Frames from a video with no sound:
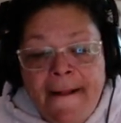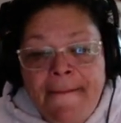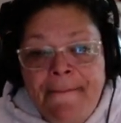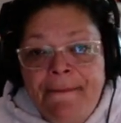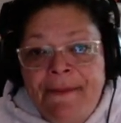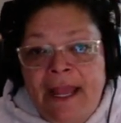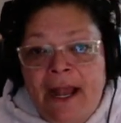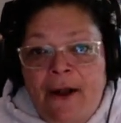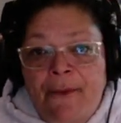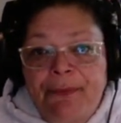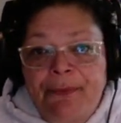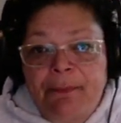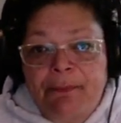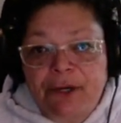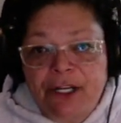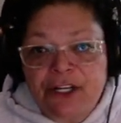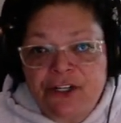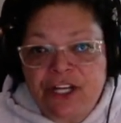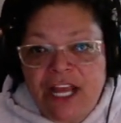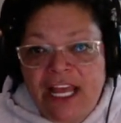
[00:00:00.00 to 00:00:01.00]
Now, the
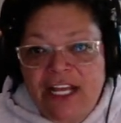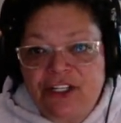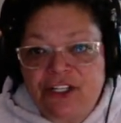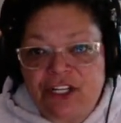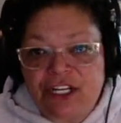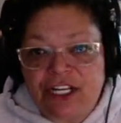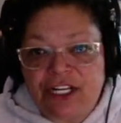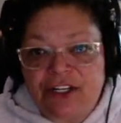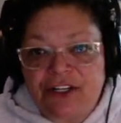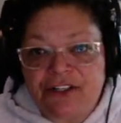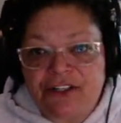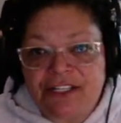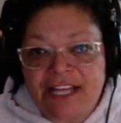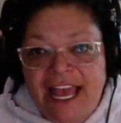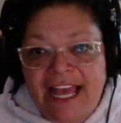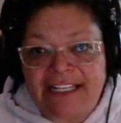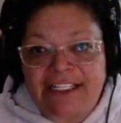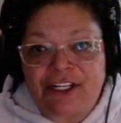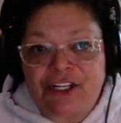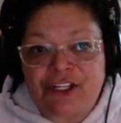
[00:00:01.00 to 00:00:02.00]
British engineers
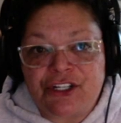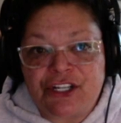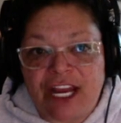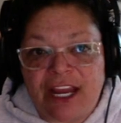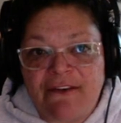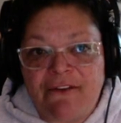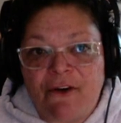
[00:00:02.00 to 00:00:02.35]
had to shave